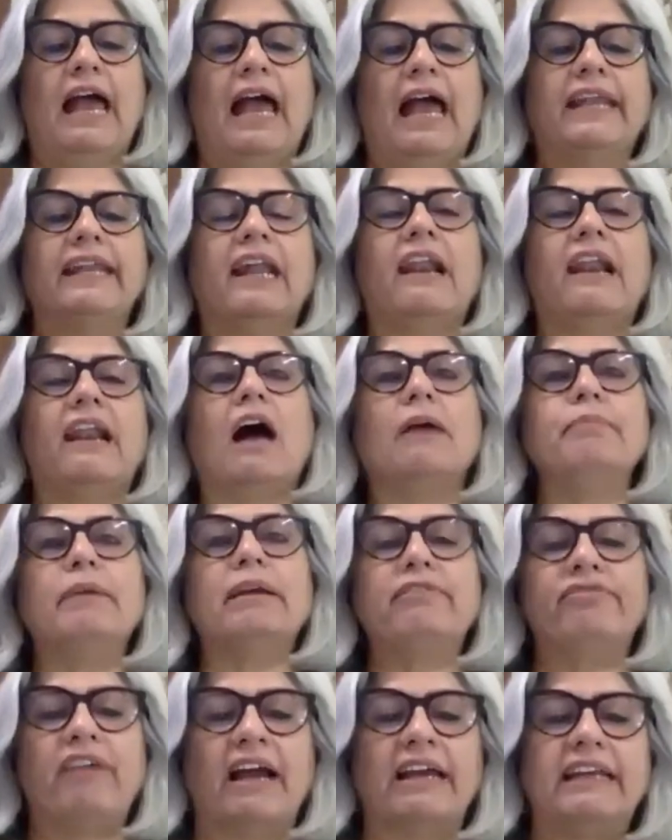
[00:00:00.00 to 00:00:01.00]
An
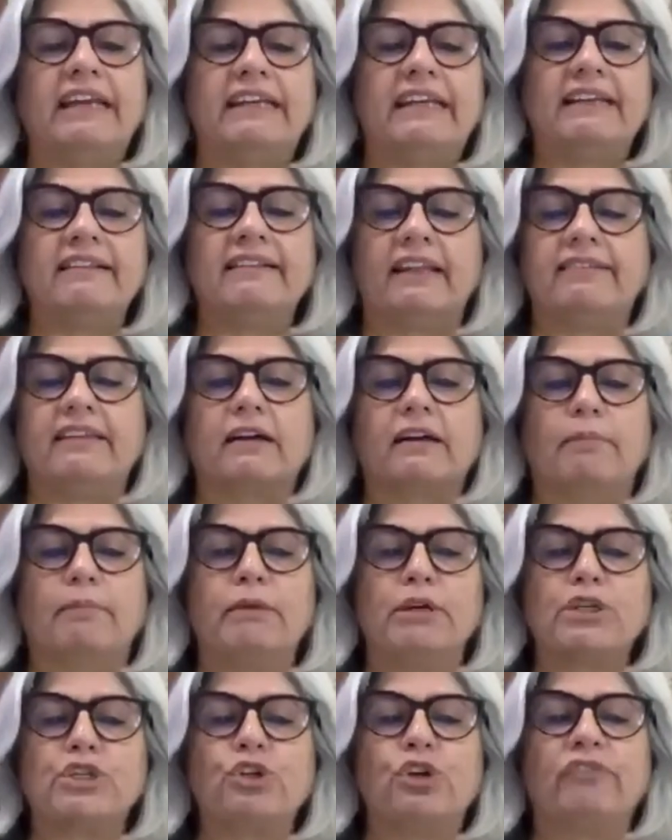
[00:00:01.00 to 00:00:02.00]
alarming finding that the
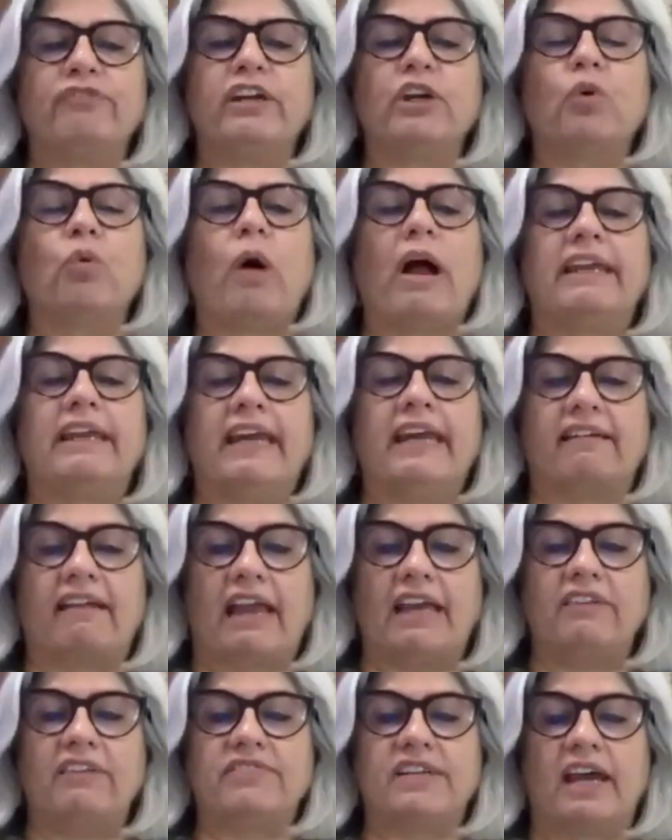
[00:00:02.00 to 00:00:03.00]
Commission of Inquiry
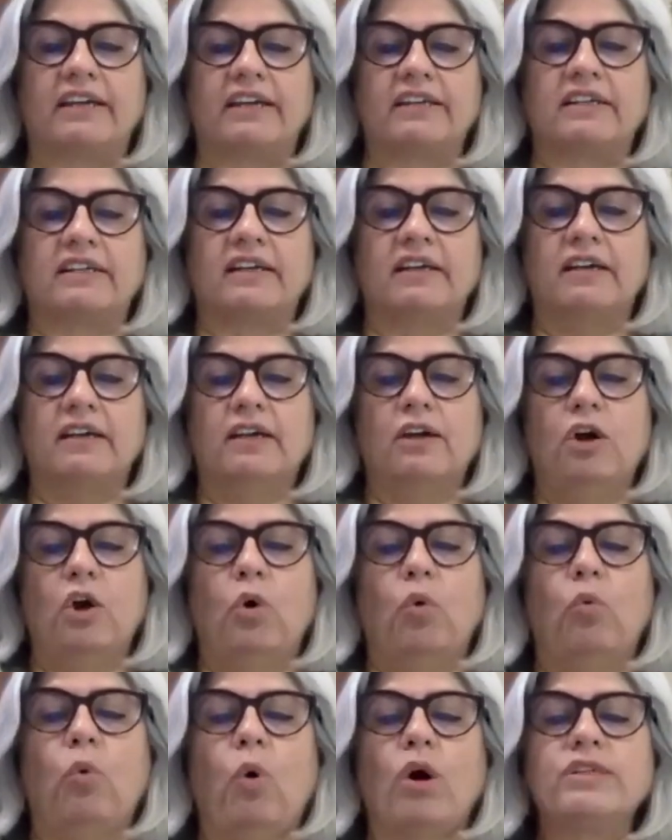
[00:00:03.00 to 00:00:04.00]
arrived at
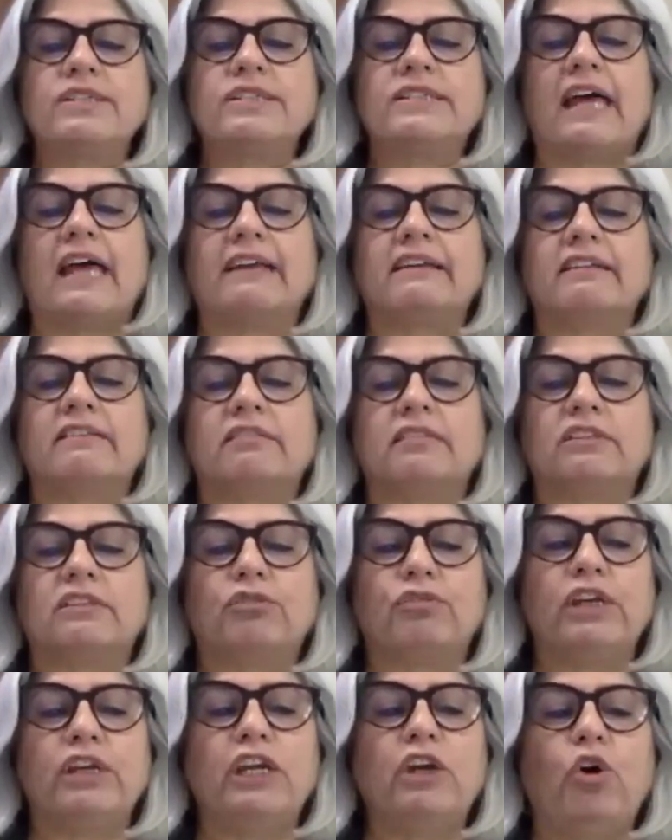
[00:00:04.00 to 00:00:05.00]
was that
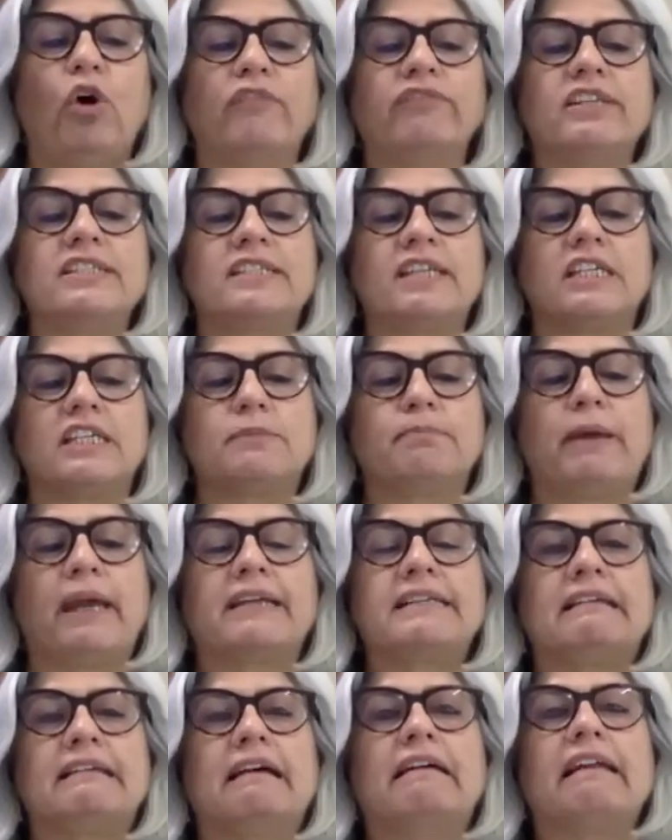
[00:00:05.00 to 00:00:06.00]
3 of the
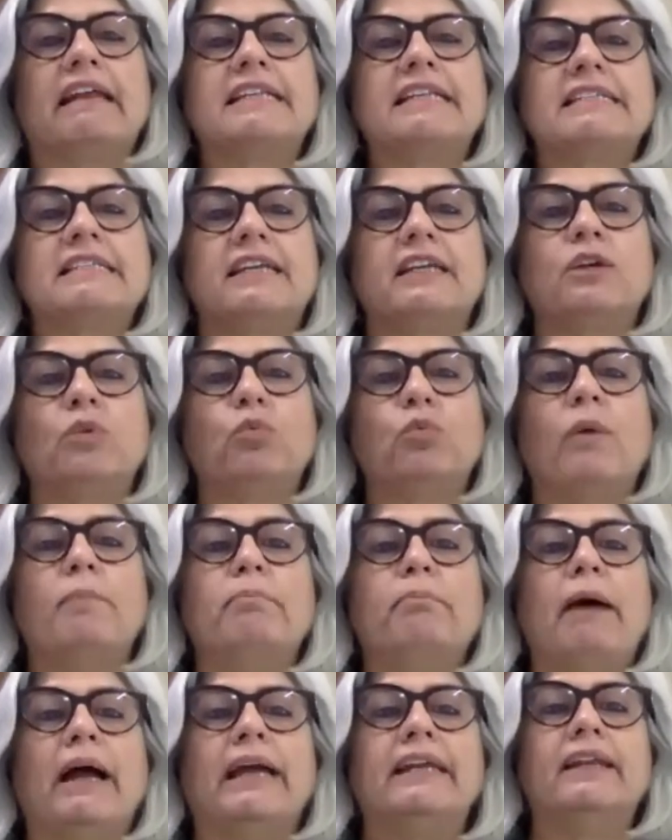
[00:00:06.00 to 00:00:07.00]
suspects arrested were
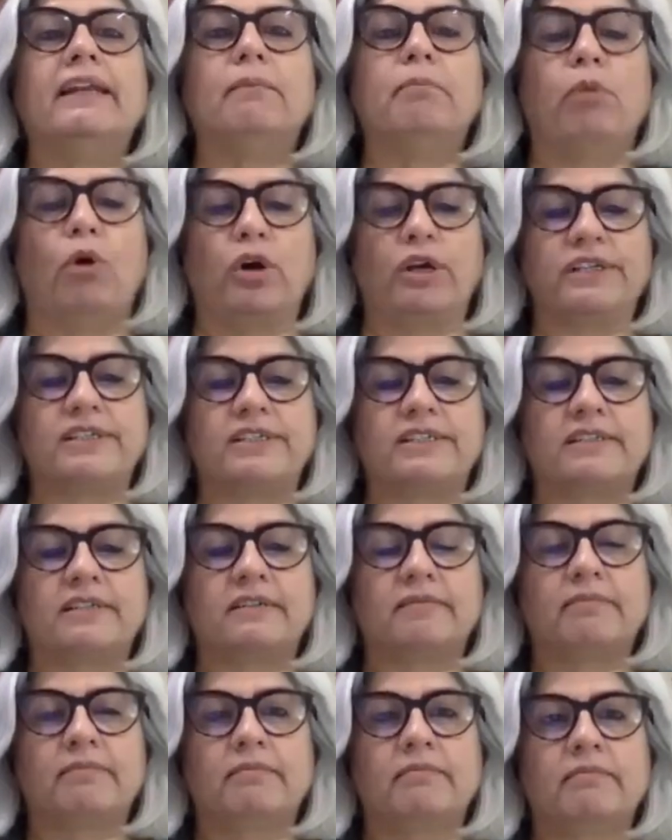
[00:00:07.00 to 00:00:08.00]
minor boys,
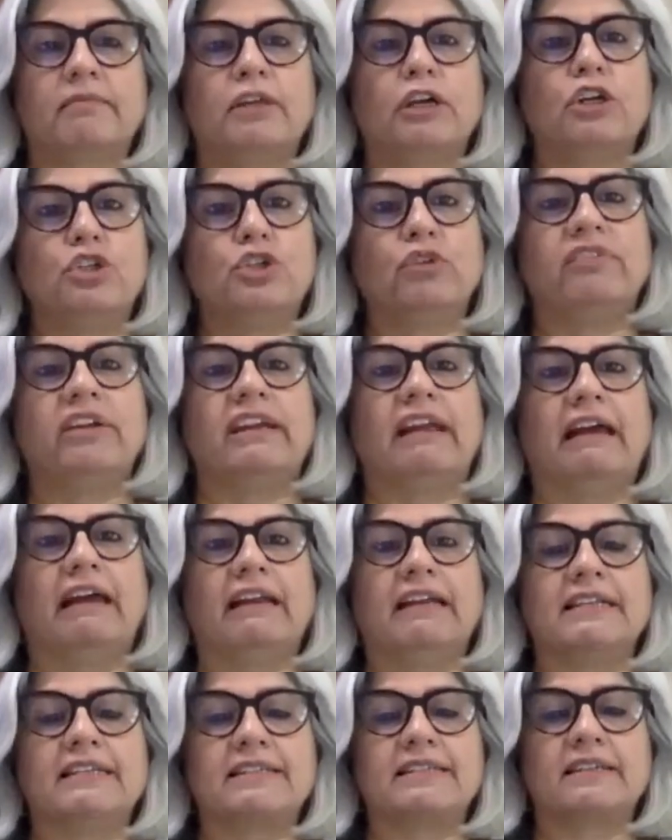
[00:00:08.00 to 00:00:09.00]

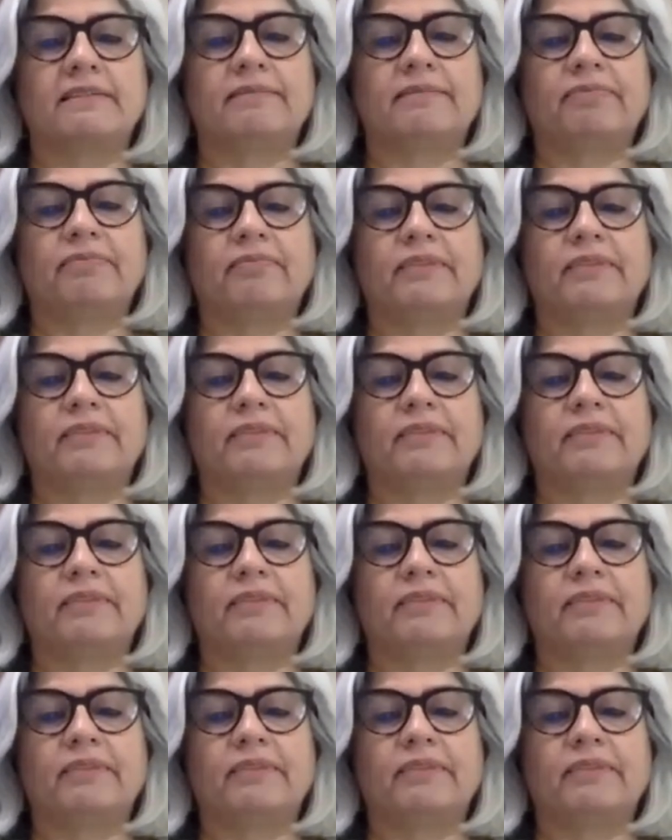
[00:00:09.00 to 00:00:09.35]
juveniles.